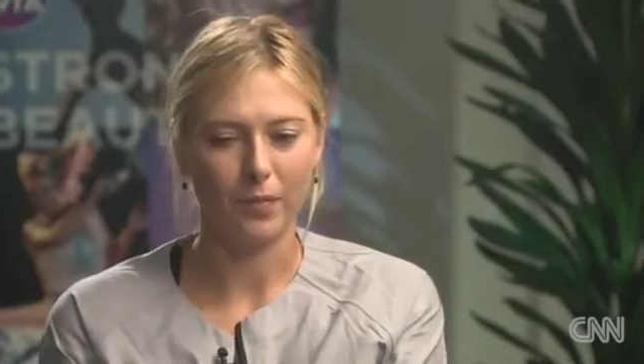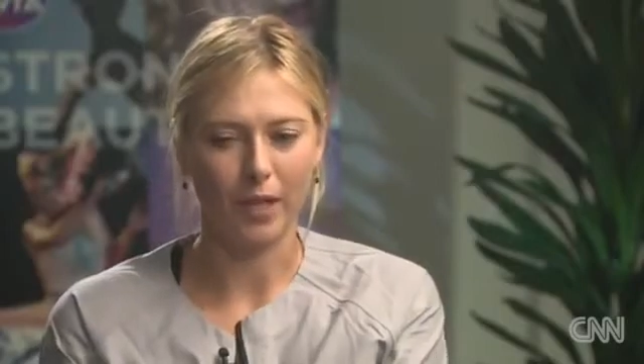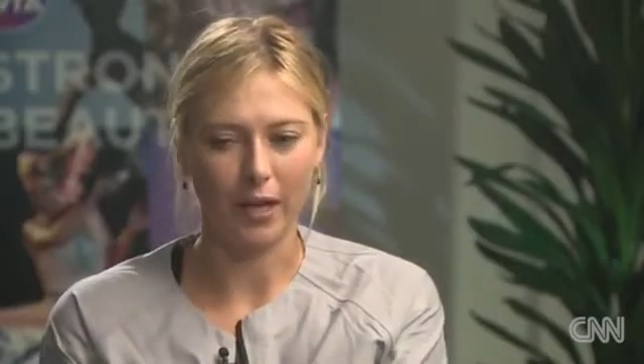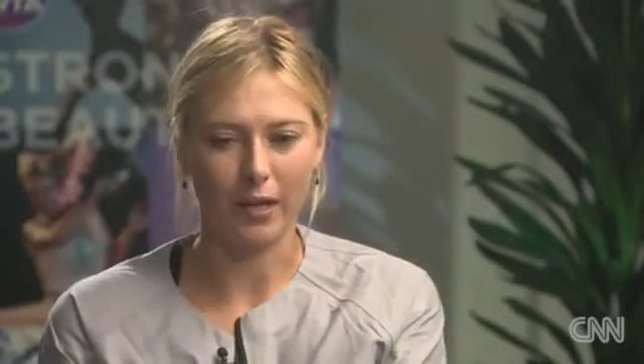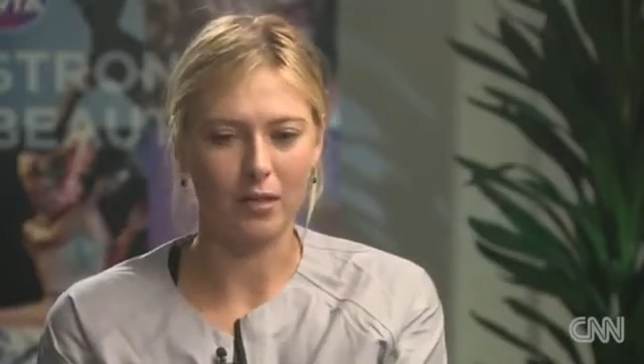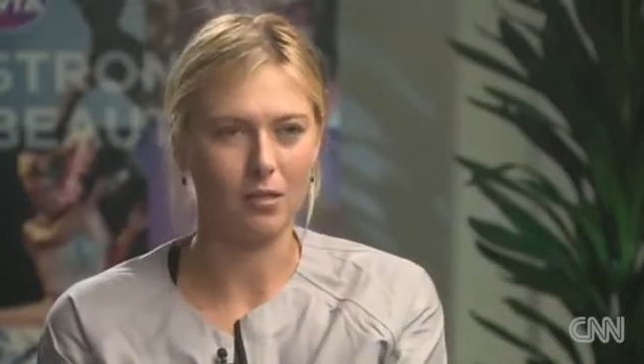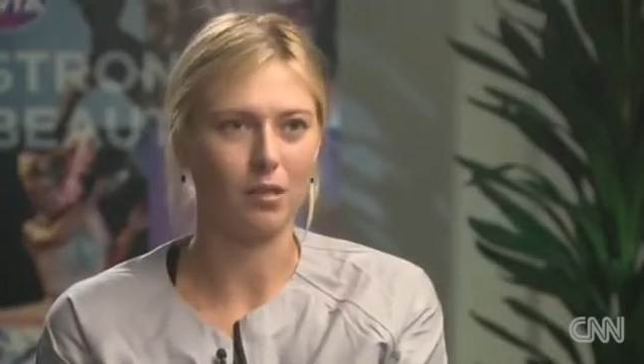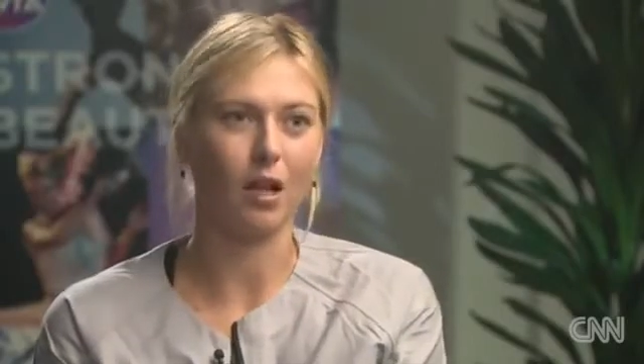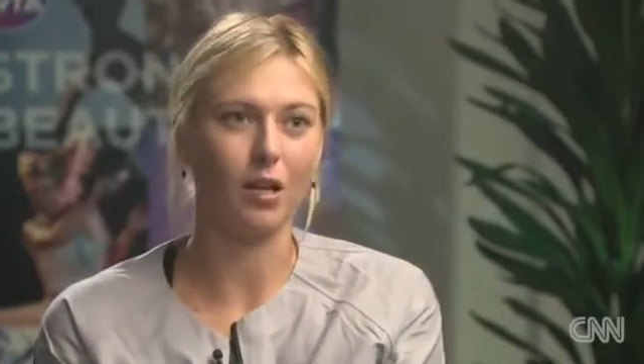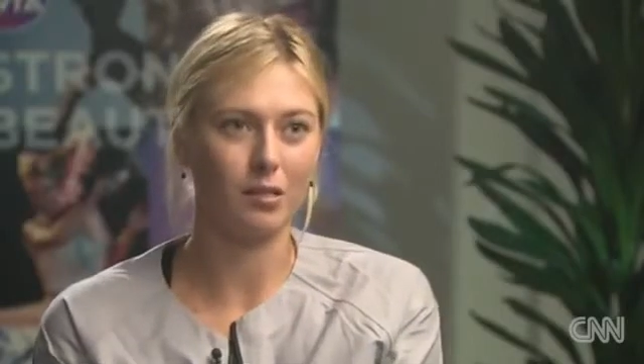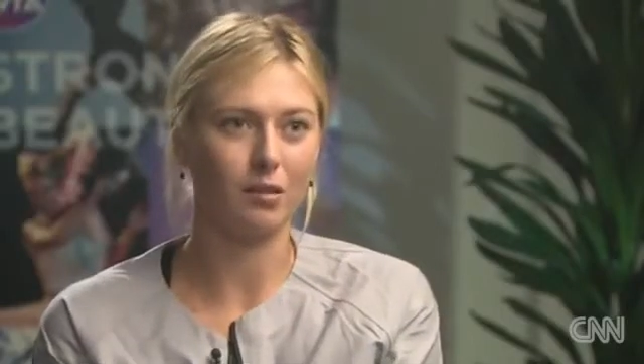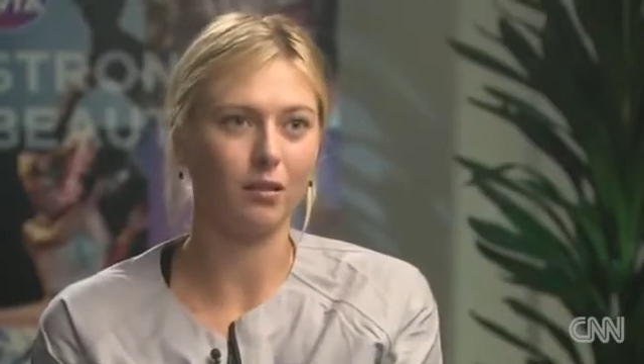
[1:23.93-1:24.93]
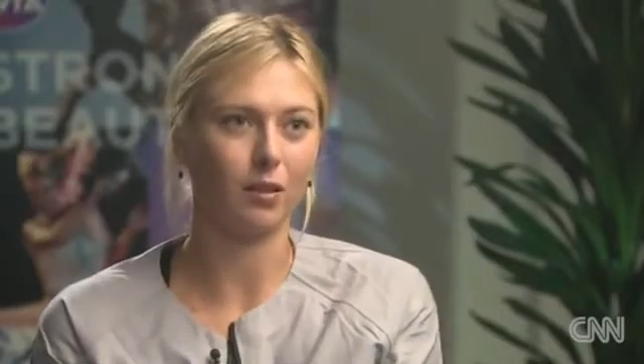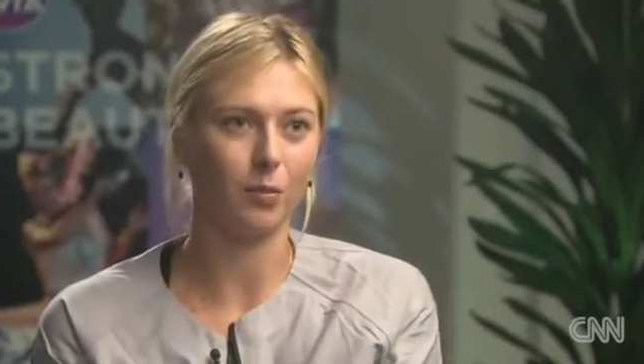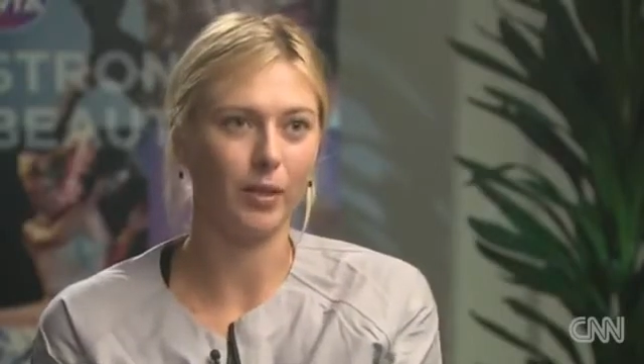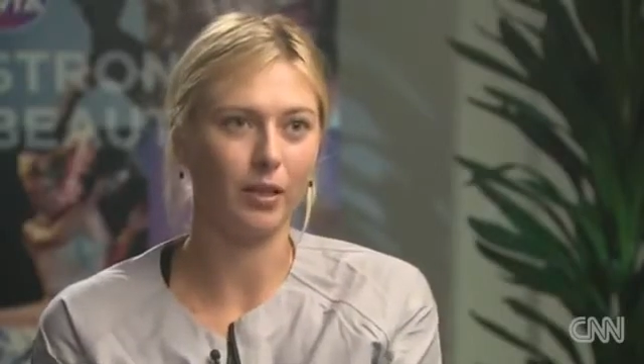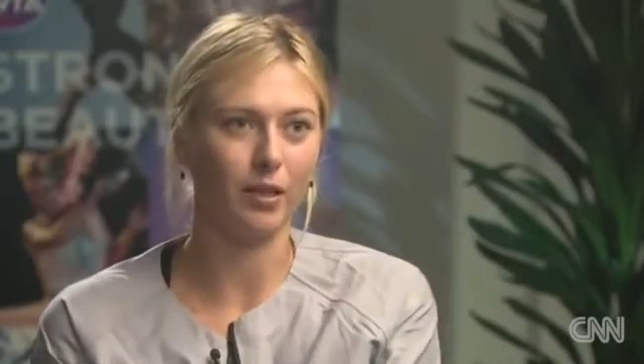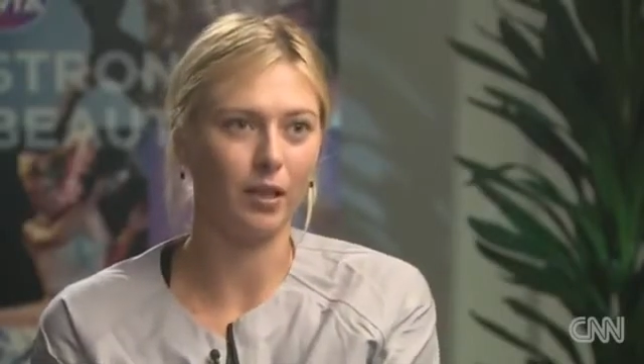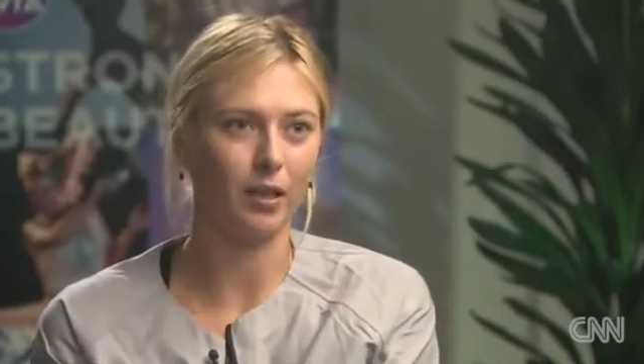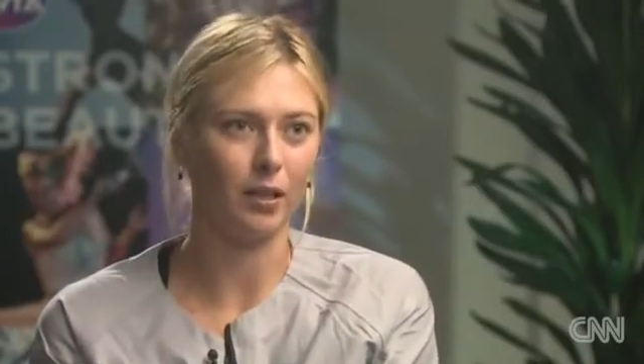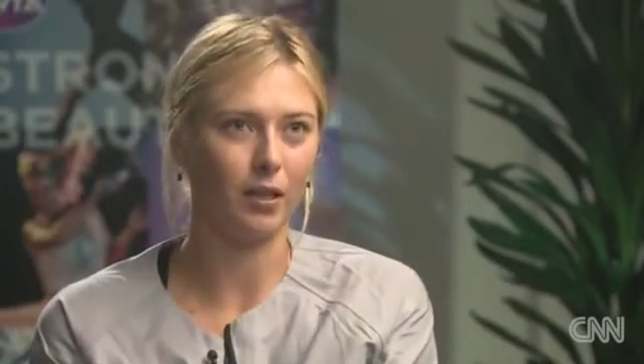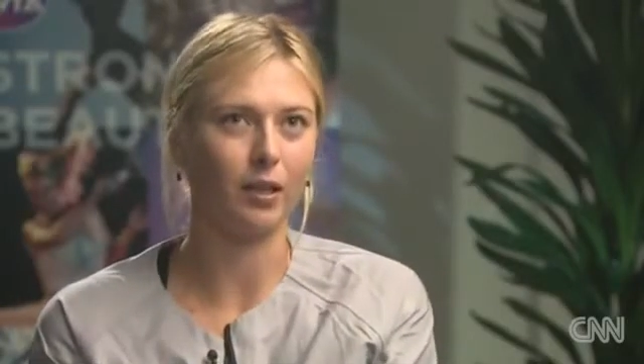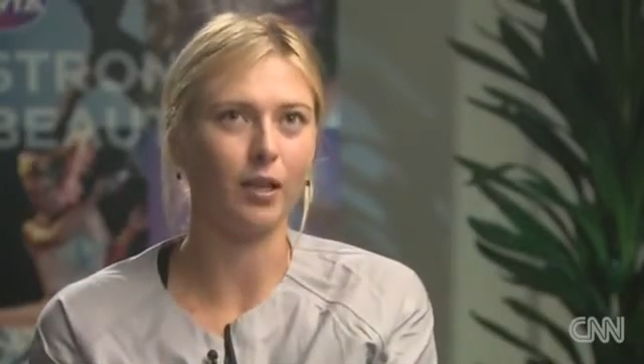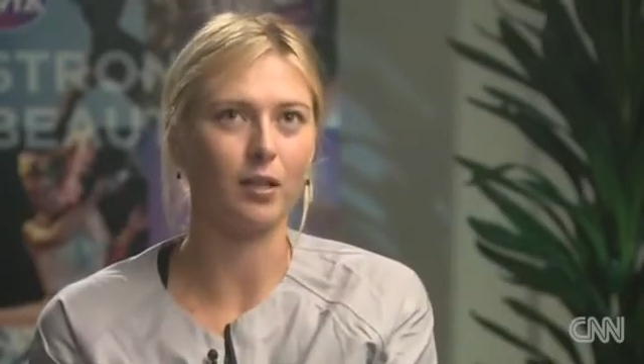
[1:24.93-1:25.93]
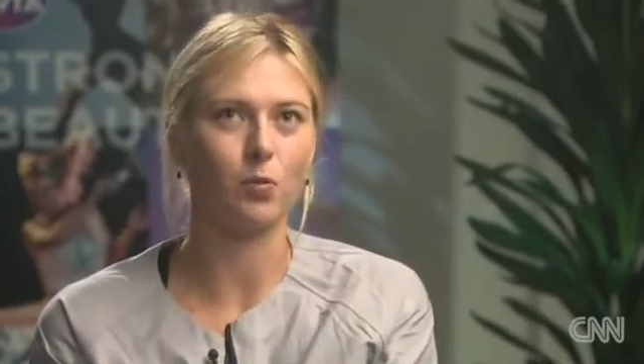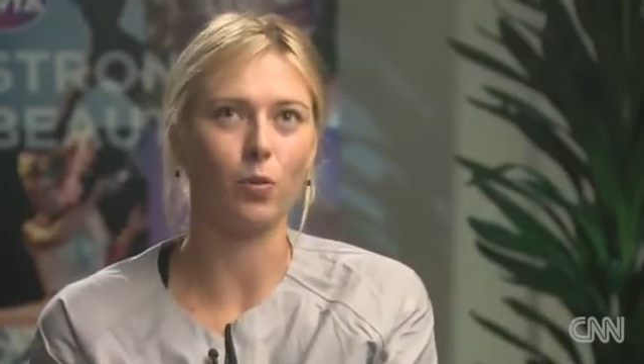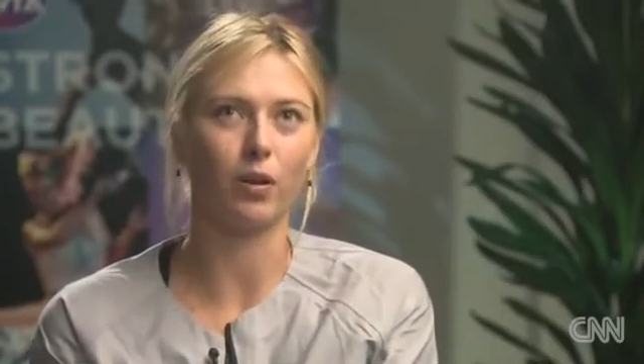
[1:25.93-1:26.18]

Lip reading: That gets lost a little bit, and I think that's